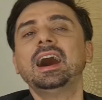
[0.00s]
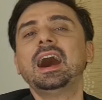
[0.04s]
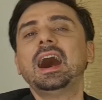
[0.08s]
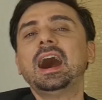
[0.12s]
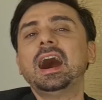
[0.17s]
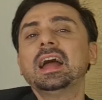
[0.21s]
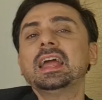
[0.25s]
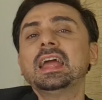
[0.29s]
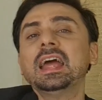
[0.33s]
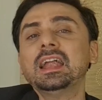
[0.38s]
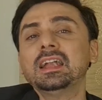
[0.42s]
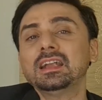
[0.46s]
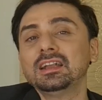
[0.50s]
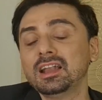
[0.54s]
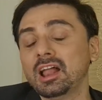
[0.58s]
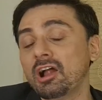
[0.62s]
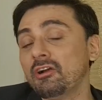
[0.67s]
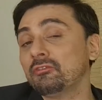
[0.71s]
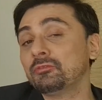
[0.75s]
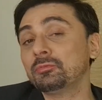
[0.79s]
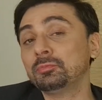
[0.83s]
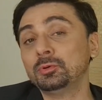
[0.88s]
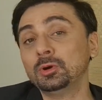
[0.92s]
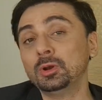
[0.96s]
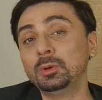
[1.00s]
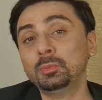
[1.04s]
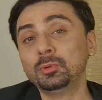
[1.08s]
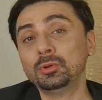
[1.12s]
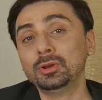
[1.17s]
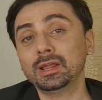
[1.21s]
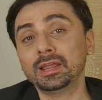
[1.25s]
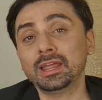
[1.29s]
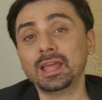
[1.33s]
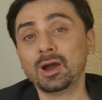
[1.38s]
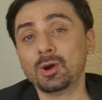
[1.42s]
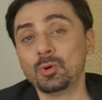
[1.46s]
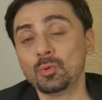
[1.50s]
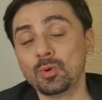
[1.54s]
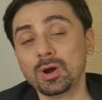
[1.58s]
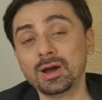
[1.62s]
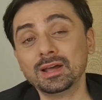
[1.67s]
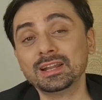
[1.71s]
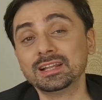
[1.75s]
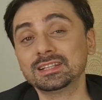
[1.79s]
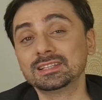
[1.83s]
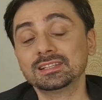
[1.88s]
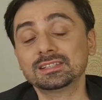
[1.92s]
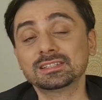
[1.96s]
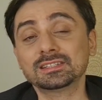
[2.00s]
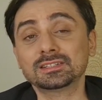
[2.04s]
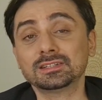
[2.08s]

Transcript: I had loved Bhool Bhulaiyaa 1 as it